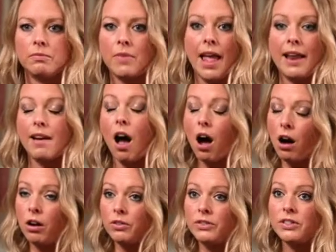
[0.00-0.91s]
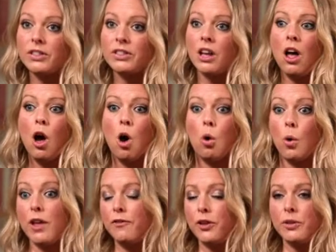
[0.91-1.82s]
enhance, or
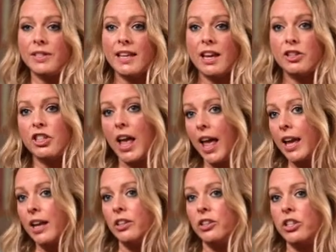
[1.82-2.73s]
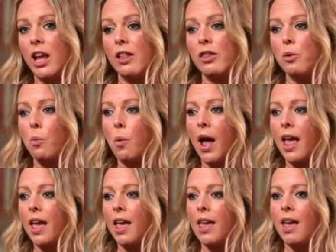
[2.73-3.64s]
if you see a change in the
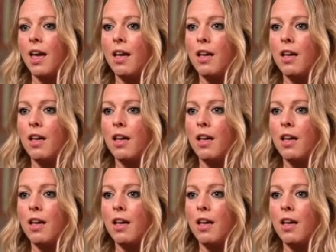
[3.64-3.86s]
way